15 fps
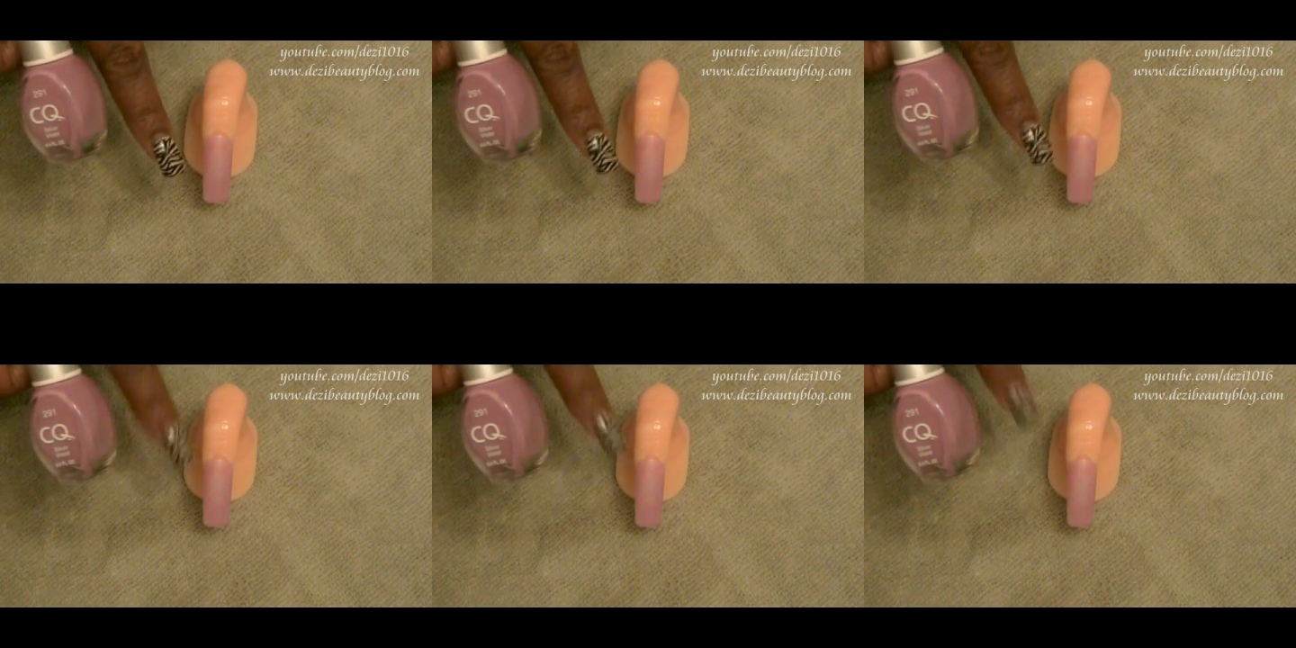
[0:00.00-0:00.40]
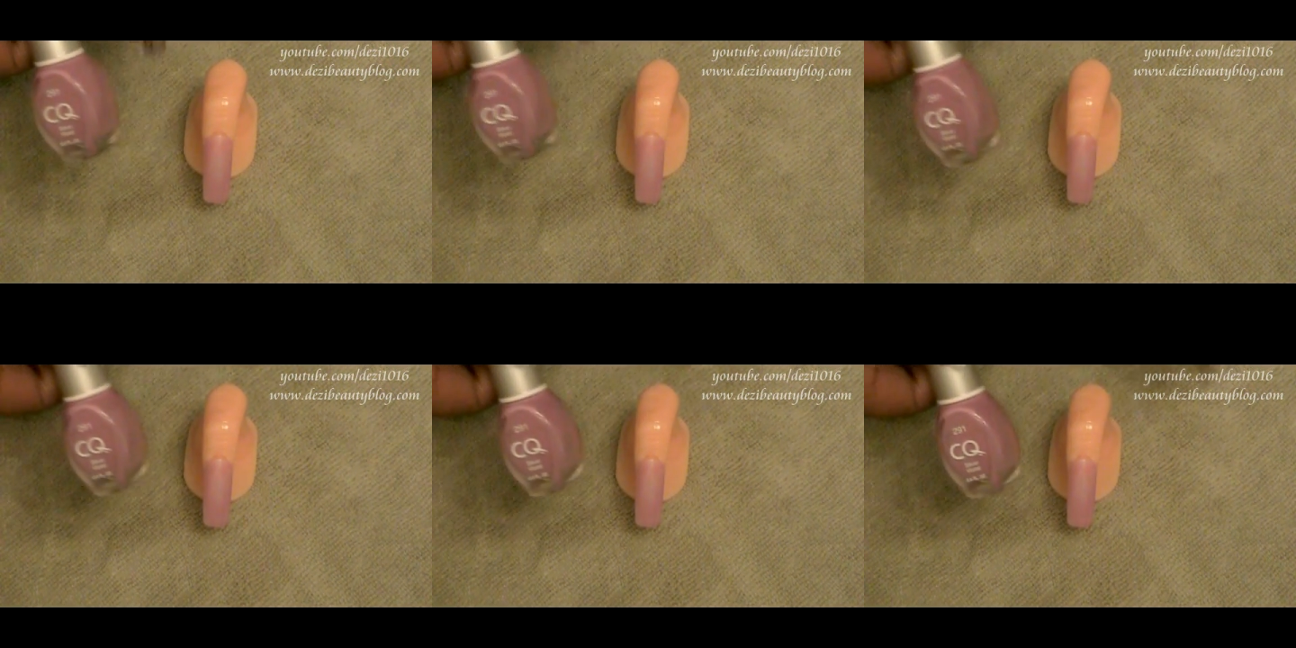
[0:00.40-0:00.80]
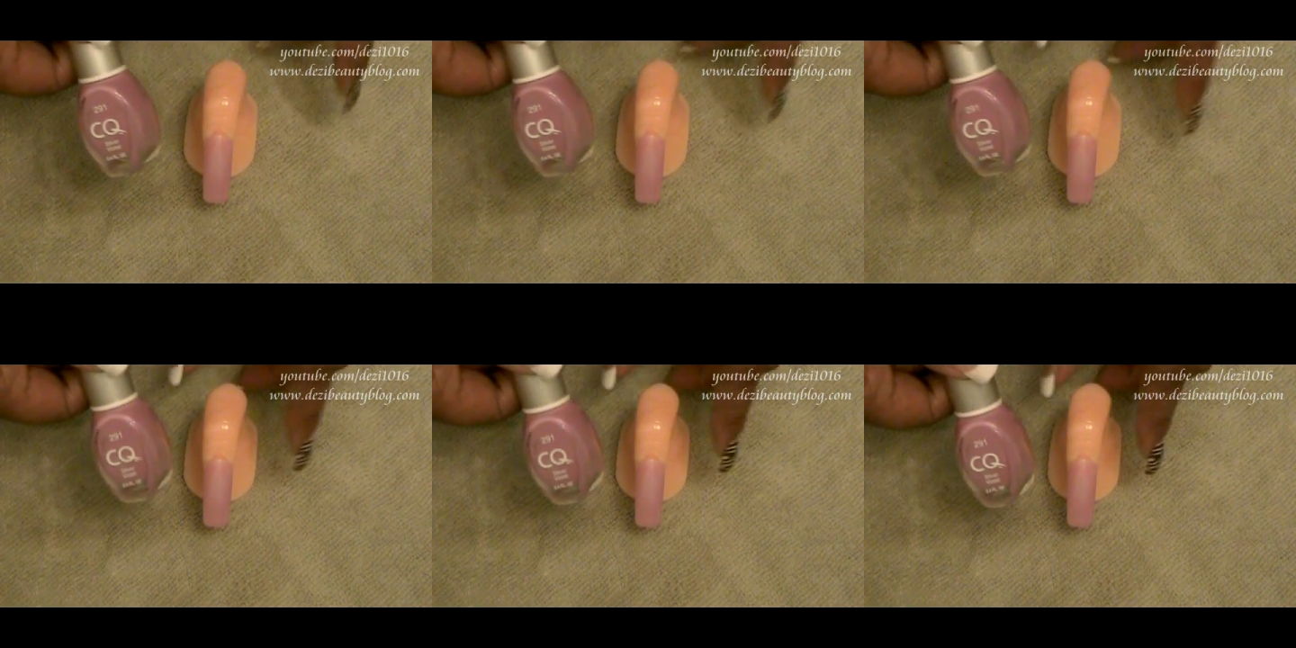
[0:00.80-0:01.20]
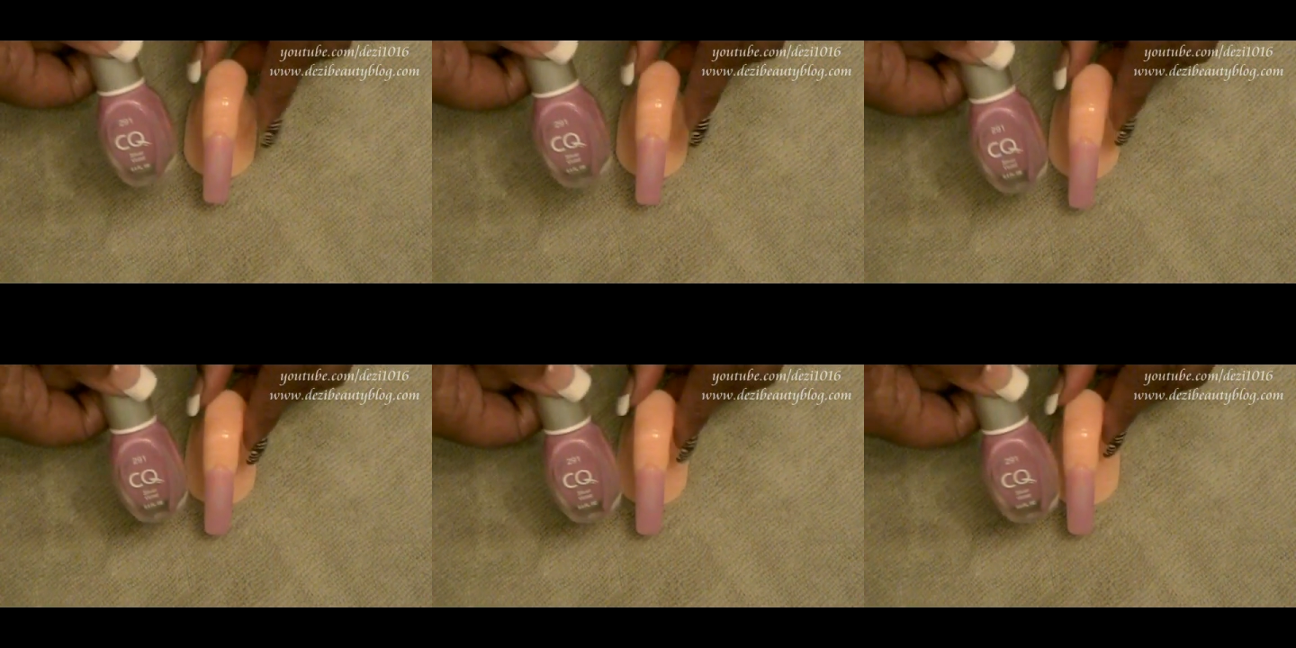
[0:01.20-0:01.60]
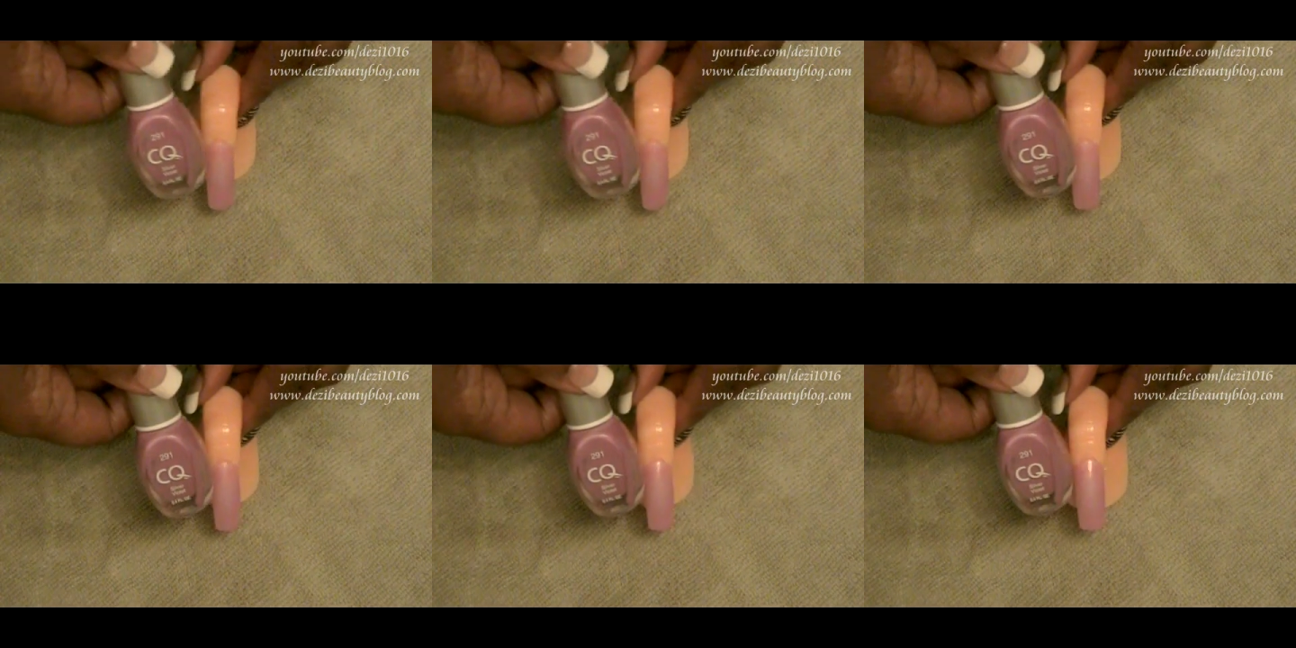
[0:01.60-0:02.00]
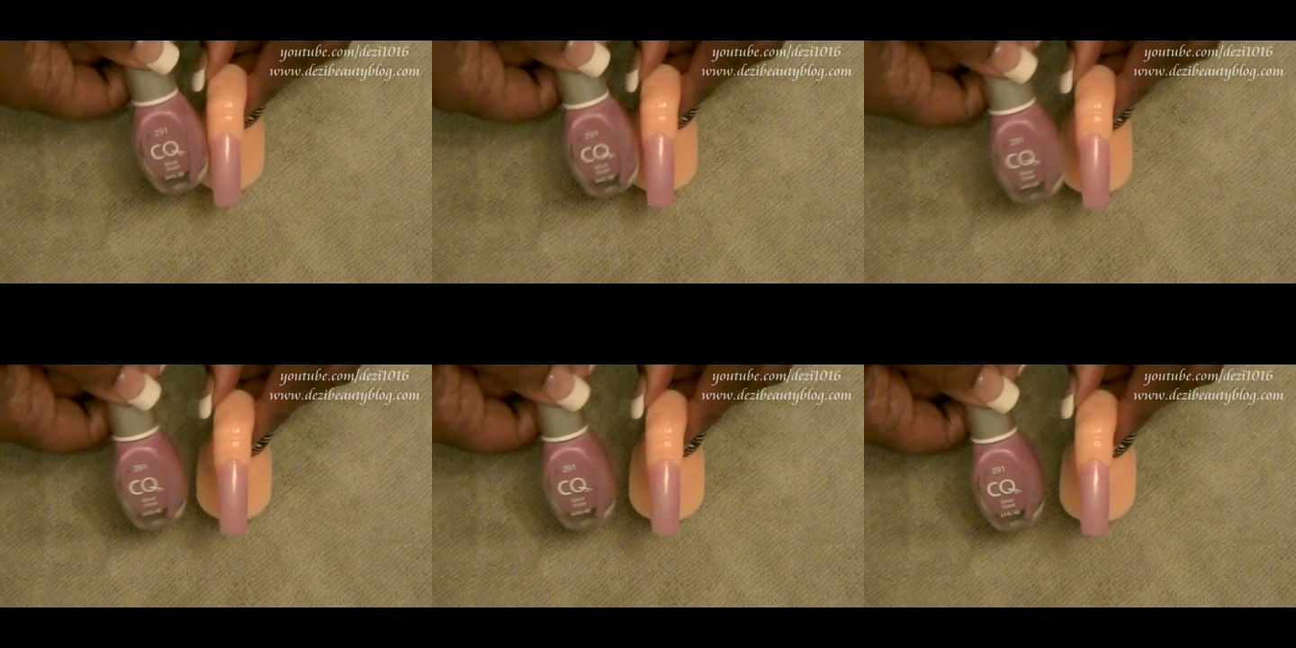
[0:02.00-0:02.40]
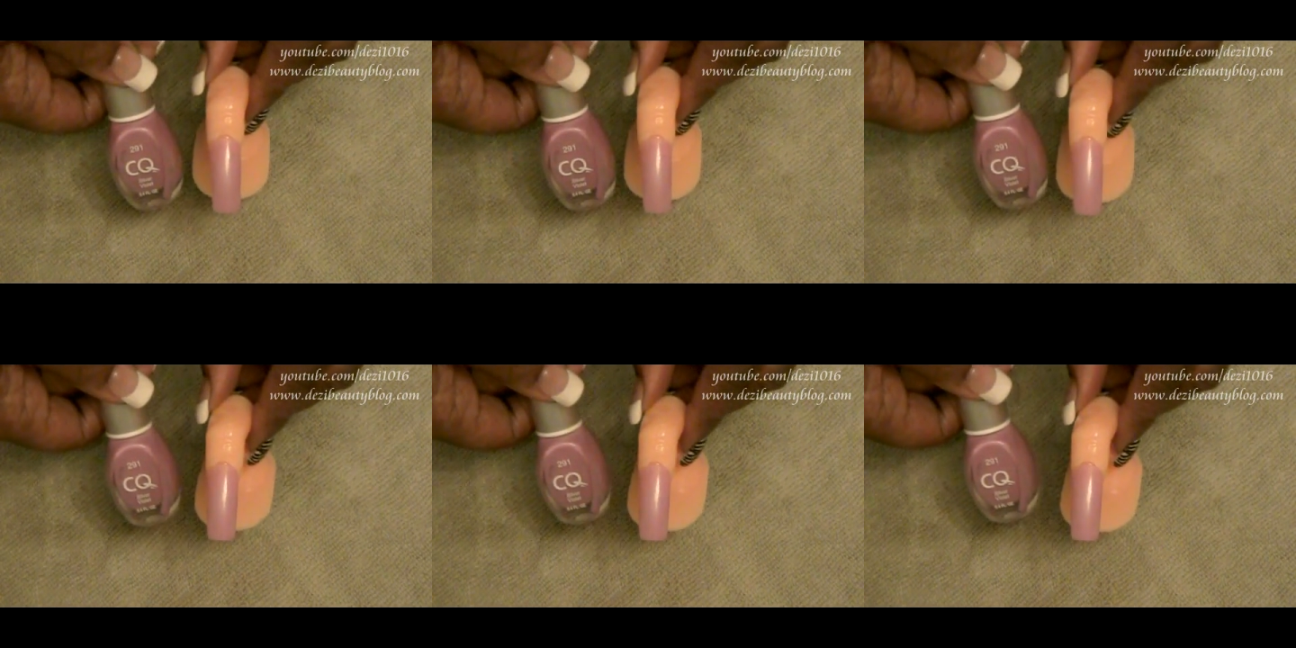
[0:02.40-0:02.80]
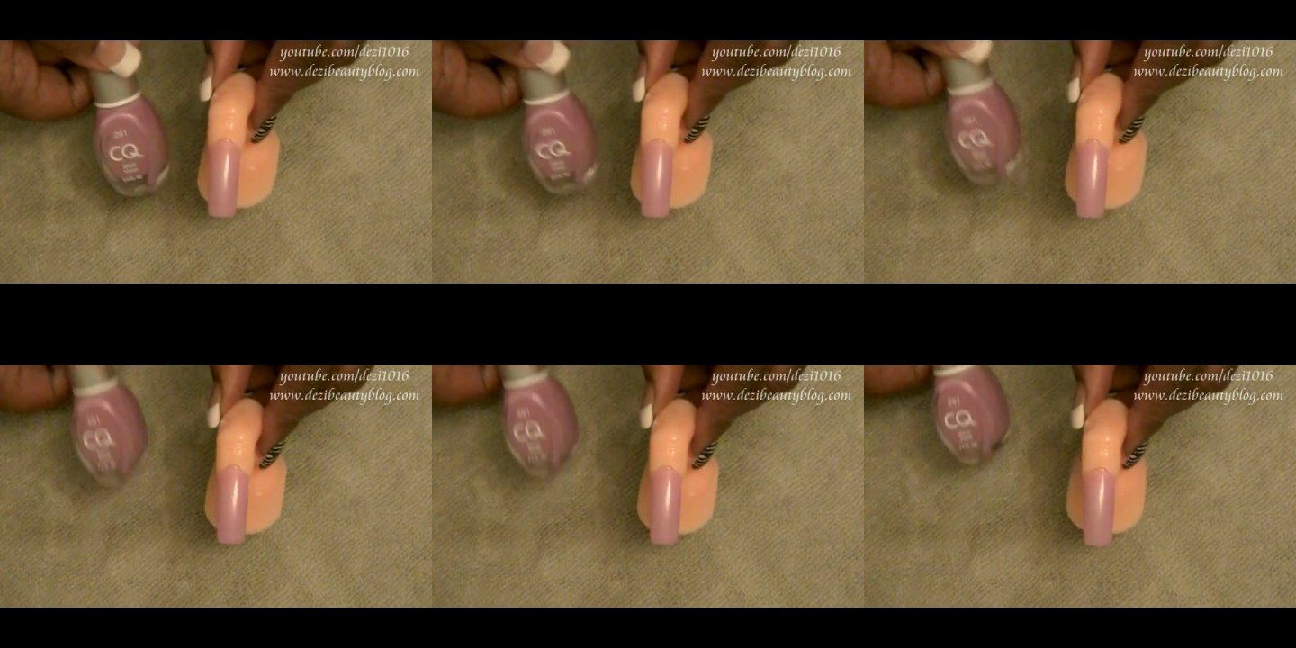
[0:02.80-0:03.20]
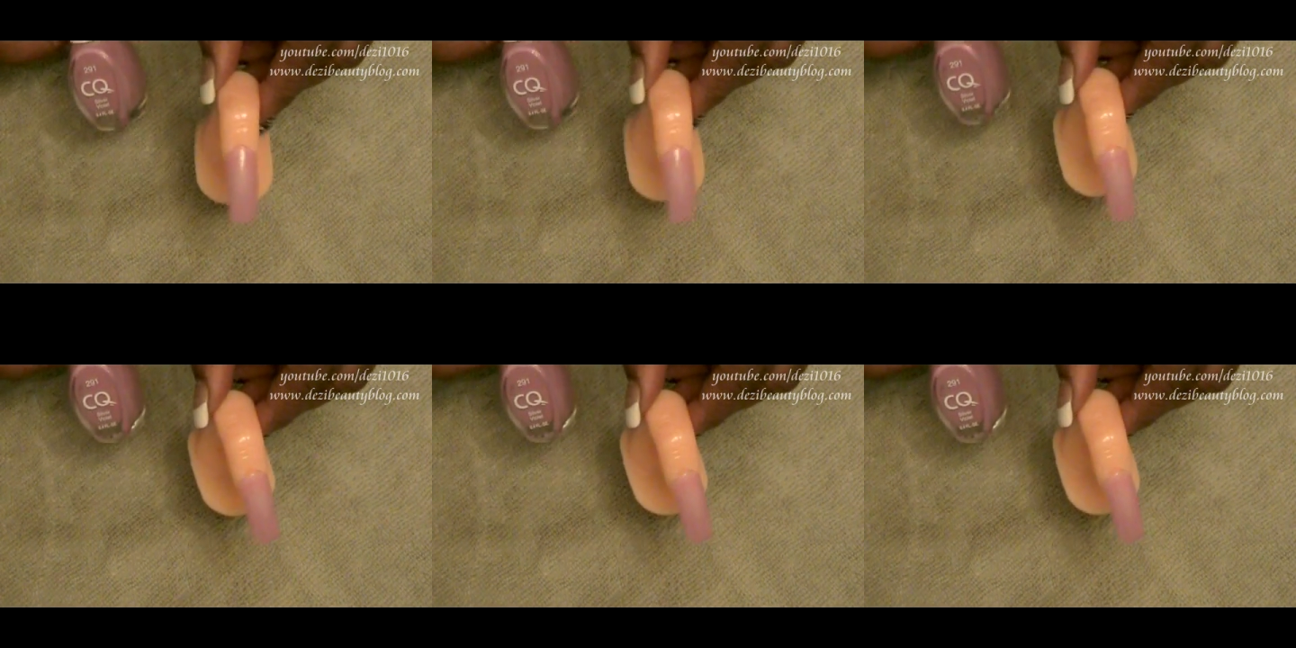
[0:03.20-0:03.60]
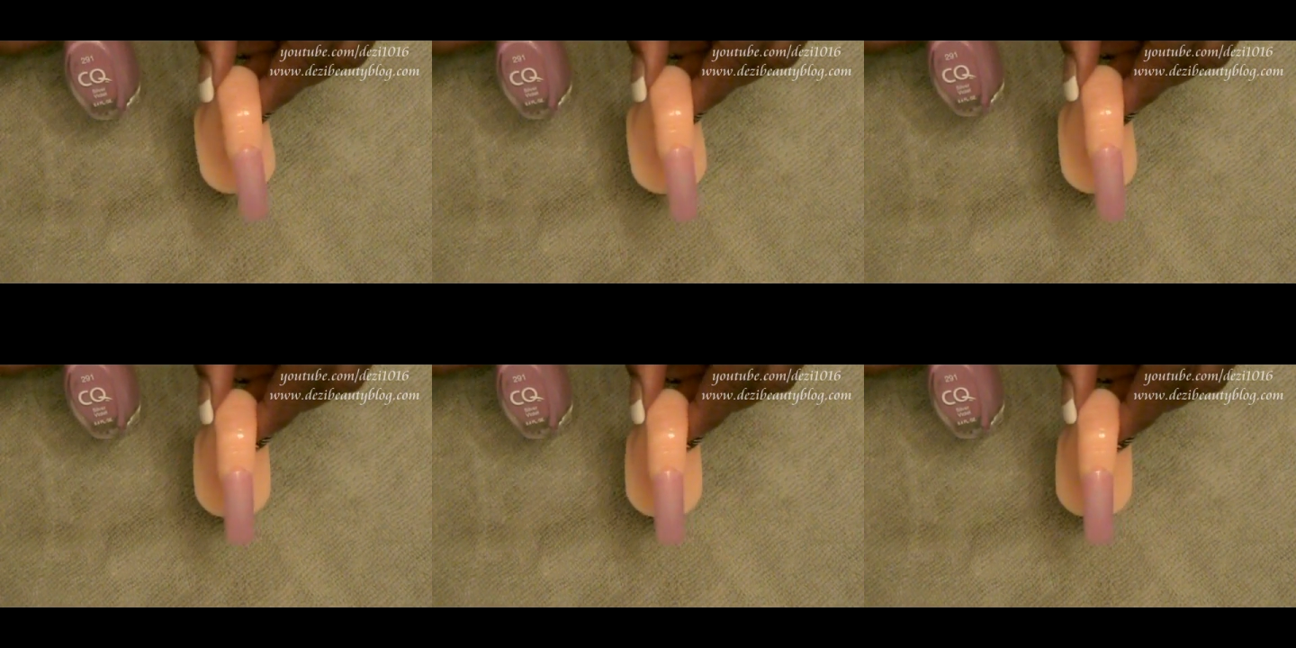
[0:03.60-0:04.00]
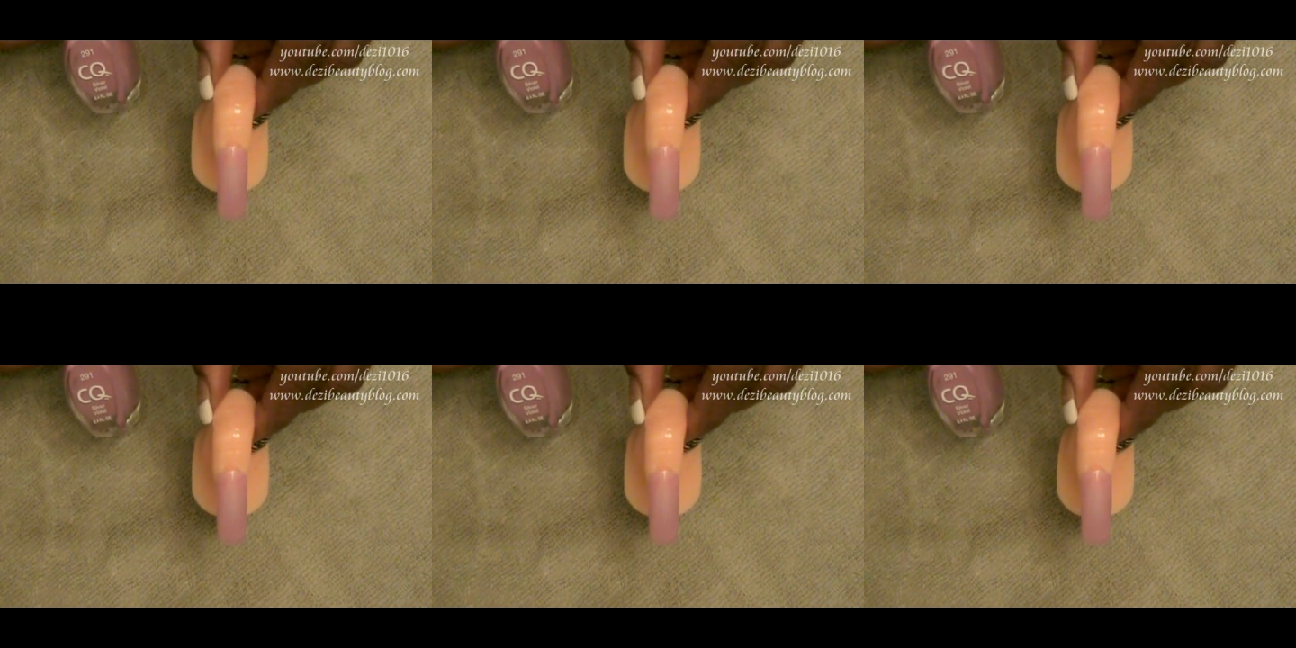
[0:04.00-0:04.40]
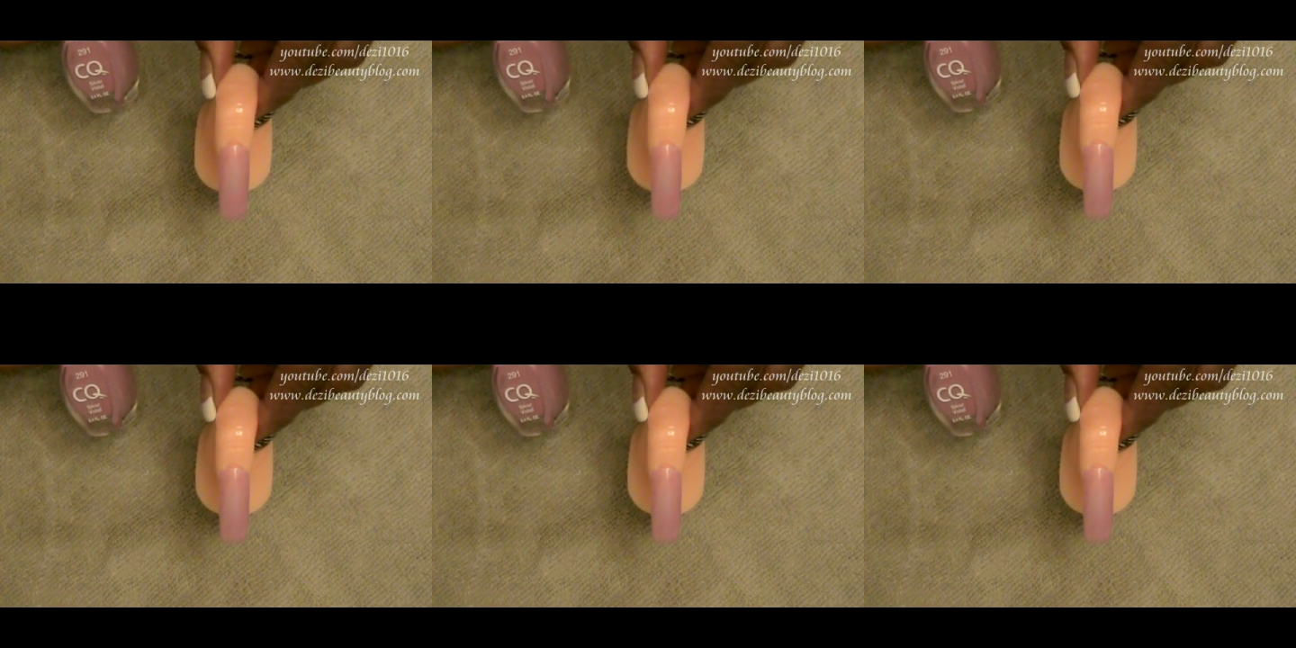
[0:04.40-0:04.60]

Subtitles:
Nobody's mouth can be seen.